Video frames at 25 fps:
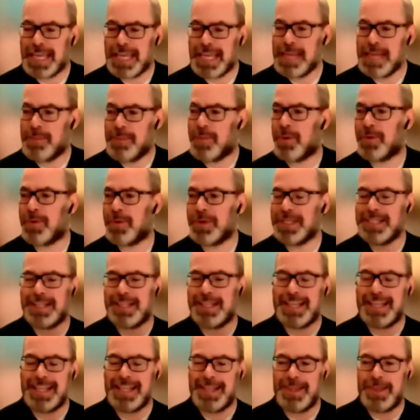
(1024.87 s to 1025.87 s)
key point
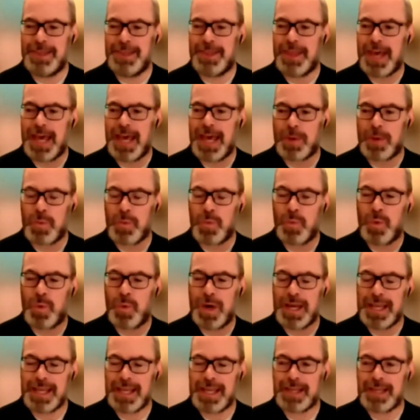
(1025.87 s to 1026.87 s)
in that,
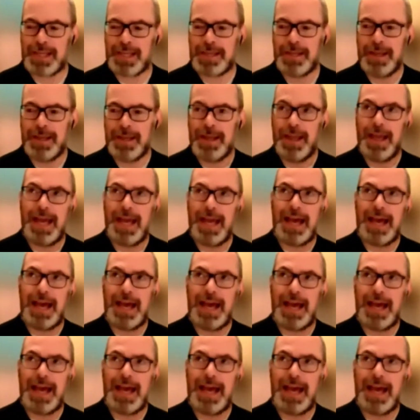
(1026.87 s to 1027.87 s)
where
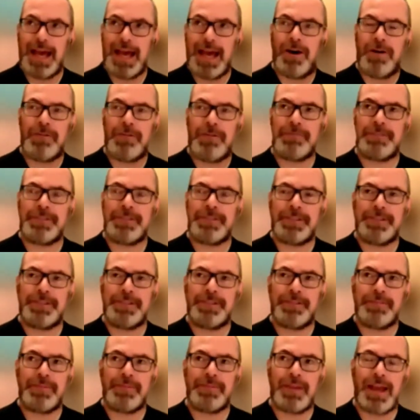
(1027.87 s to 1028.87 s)

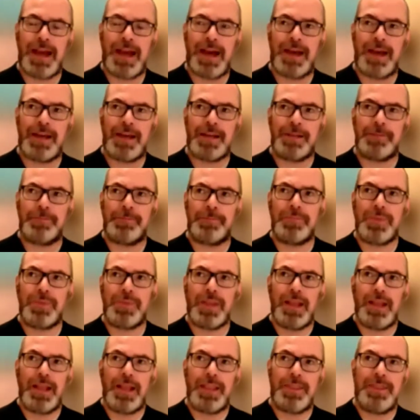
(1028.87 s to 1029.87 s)
often
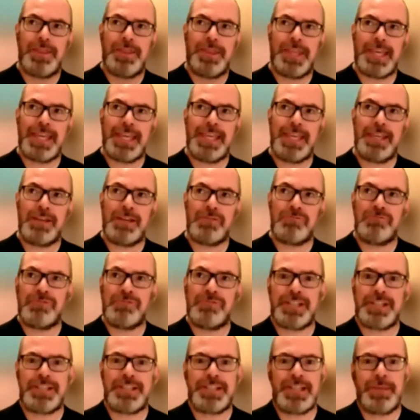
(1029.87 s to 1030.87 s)
the
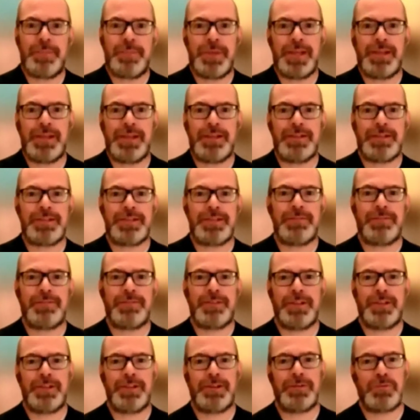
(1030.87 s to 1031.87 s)
recipients of
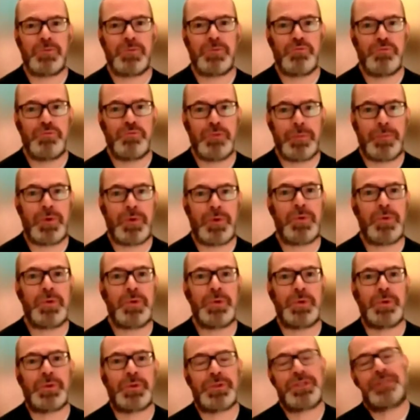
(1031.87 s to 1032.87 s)
the
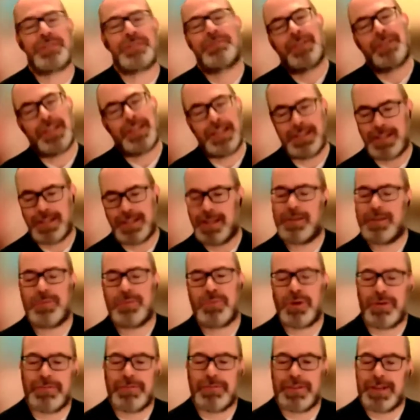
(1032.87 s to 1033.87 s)
reports for things like the
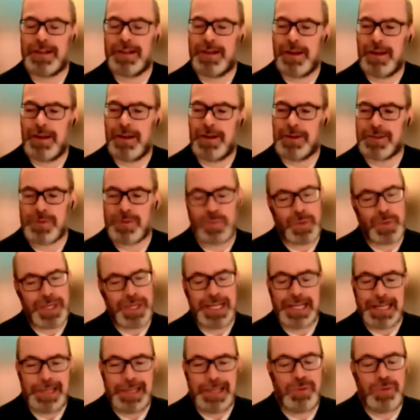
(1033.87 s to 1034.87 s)
profit and loss,
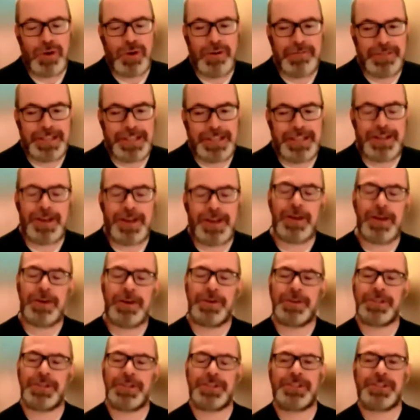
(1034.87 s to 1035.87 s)
weekly profit and
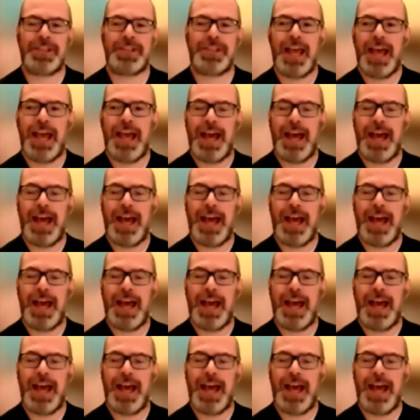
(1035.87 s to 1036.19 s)
loss,